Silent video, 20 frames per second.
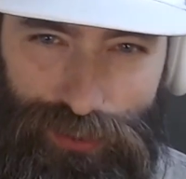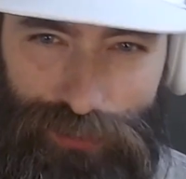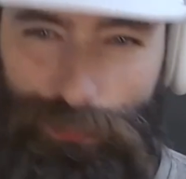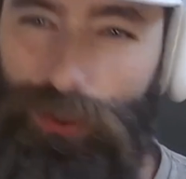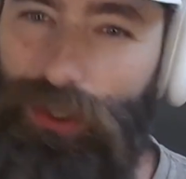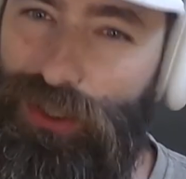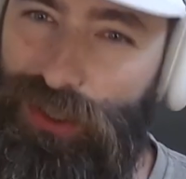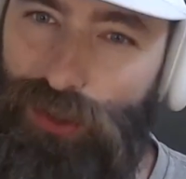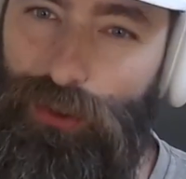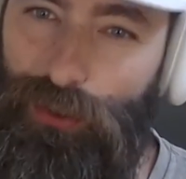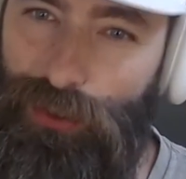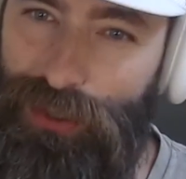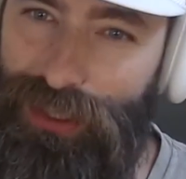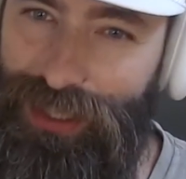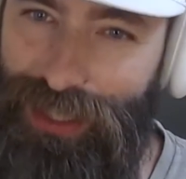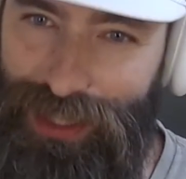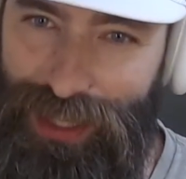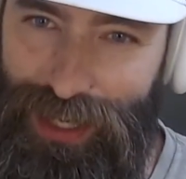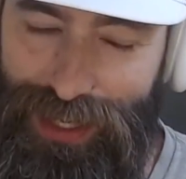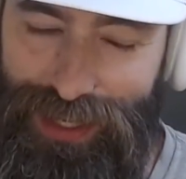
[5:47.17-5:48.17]
of push through
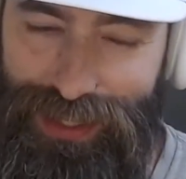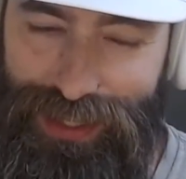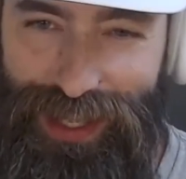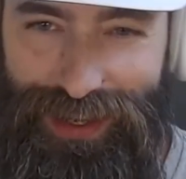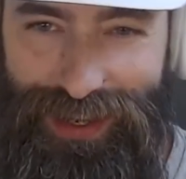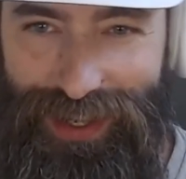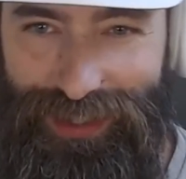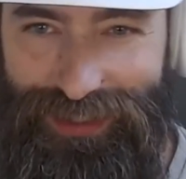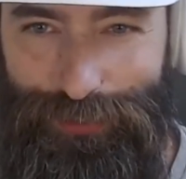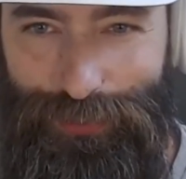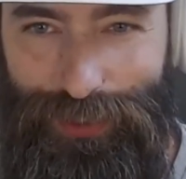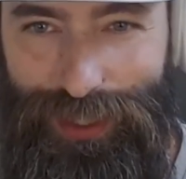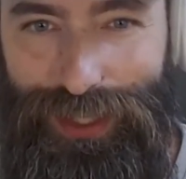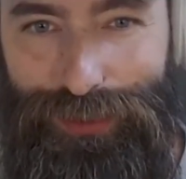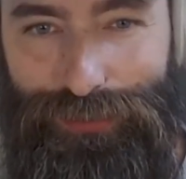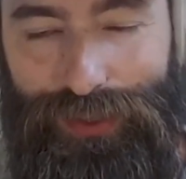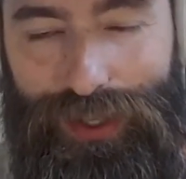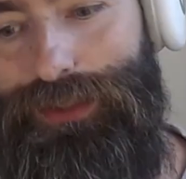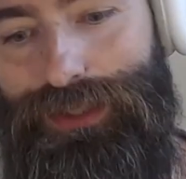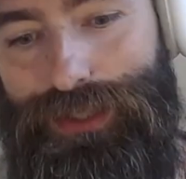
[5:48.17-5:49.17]
into that next
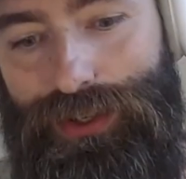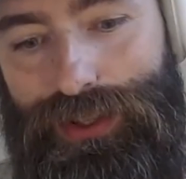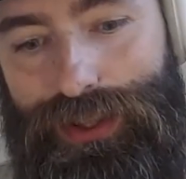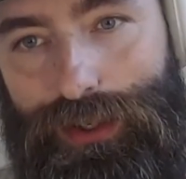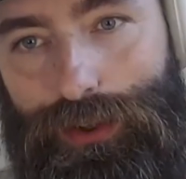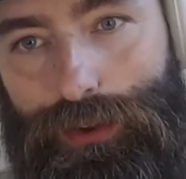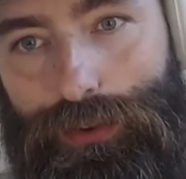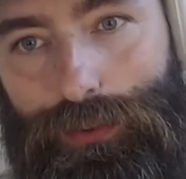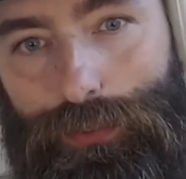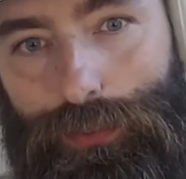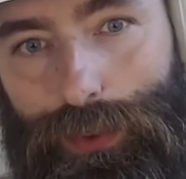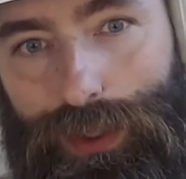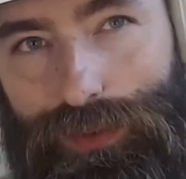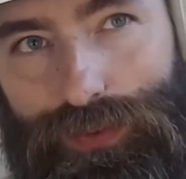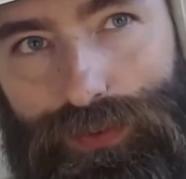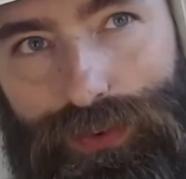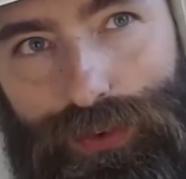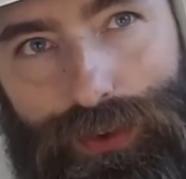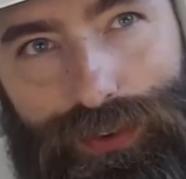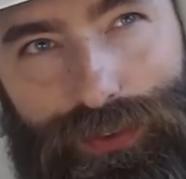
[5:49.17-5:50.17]
wave? So I think
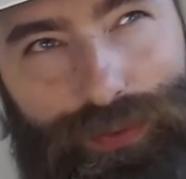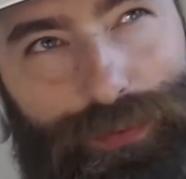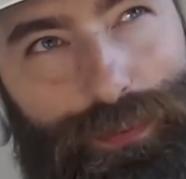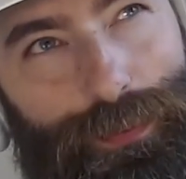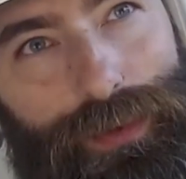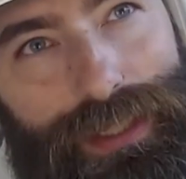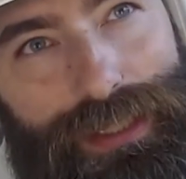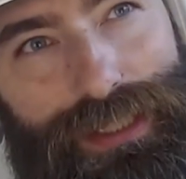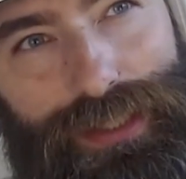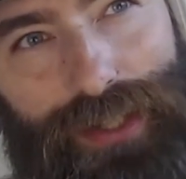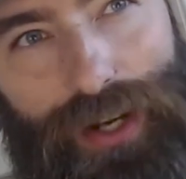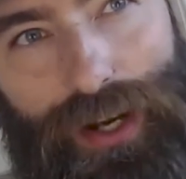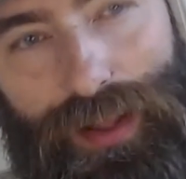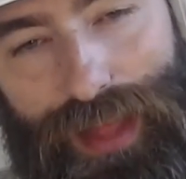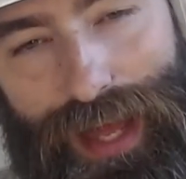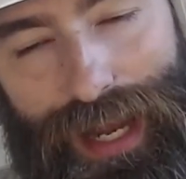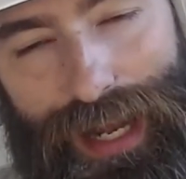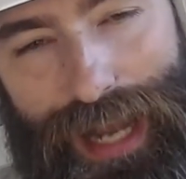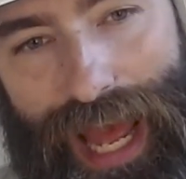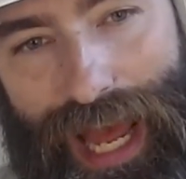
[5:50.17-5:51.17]
we've sort of saw
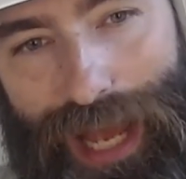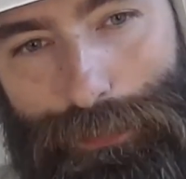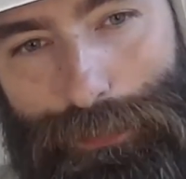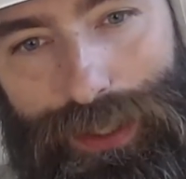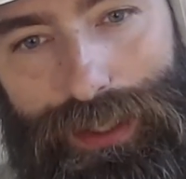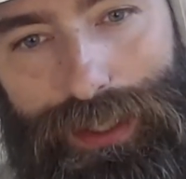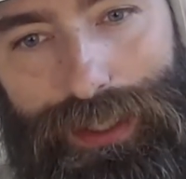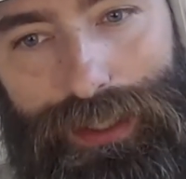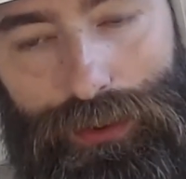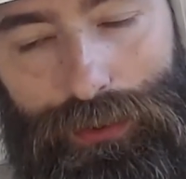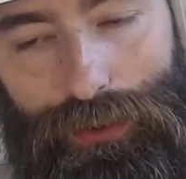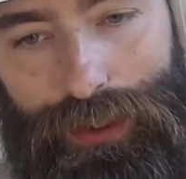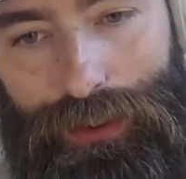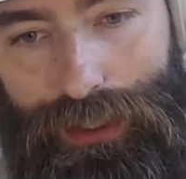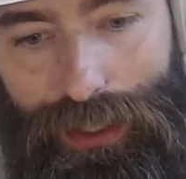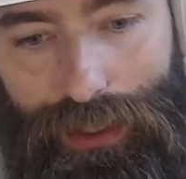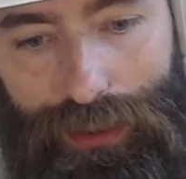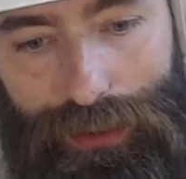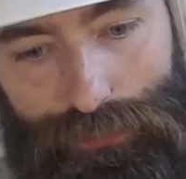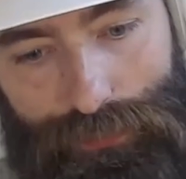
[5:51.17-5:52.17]
that happening and
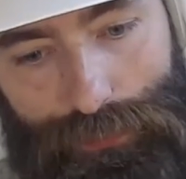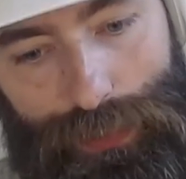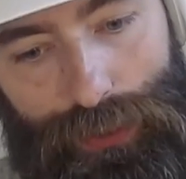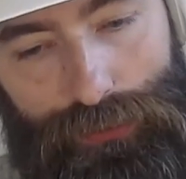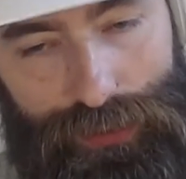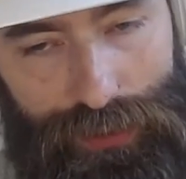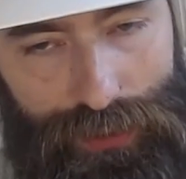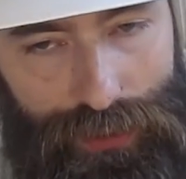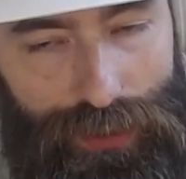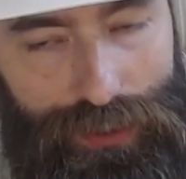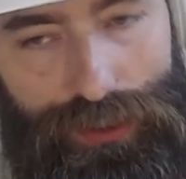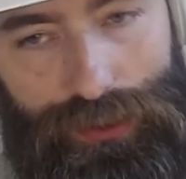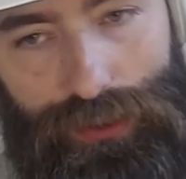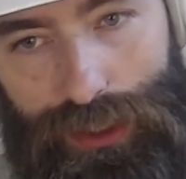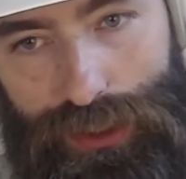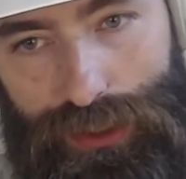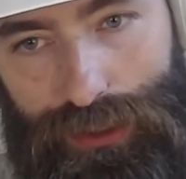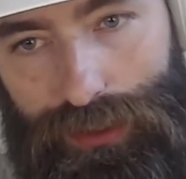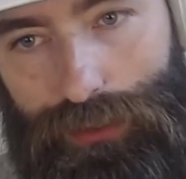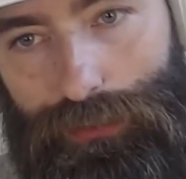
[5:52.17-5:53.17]
kind of built a
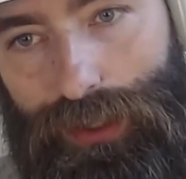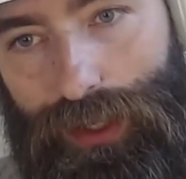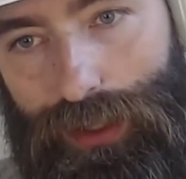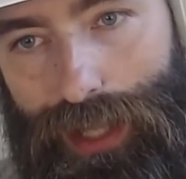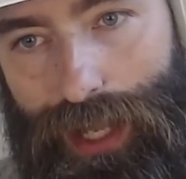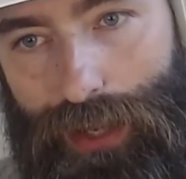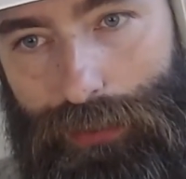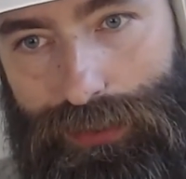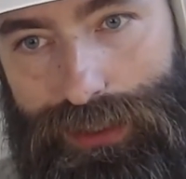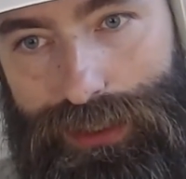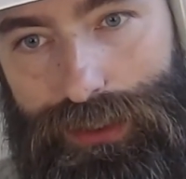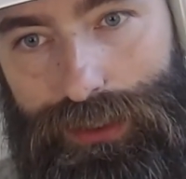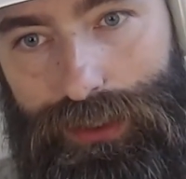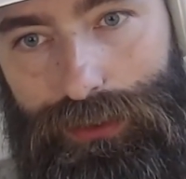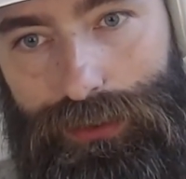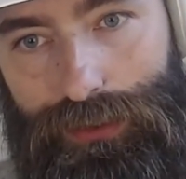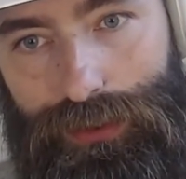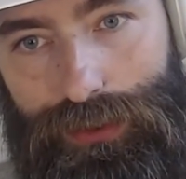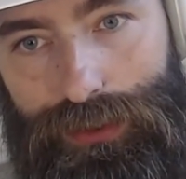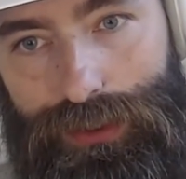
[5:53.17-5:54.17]
structure that would allow us
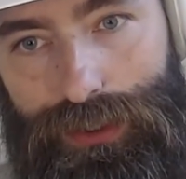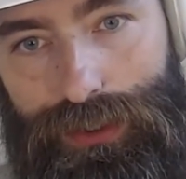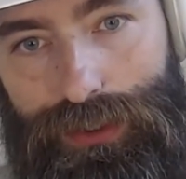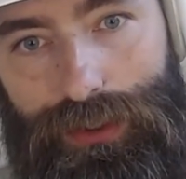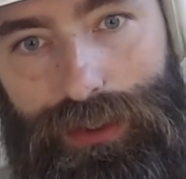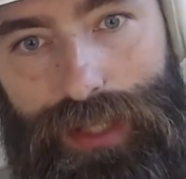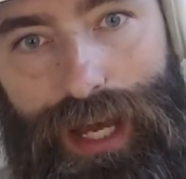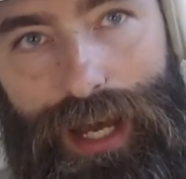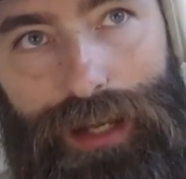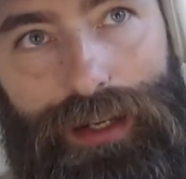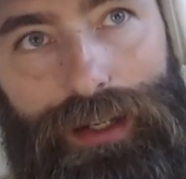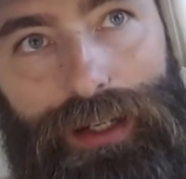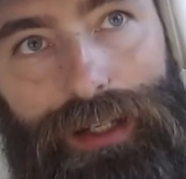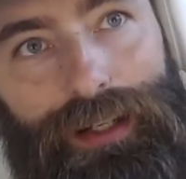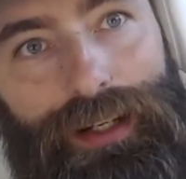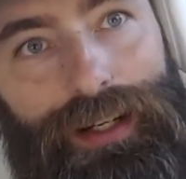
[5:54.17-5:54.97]
to do that.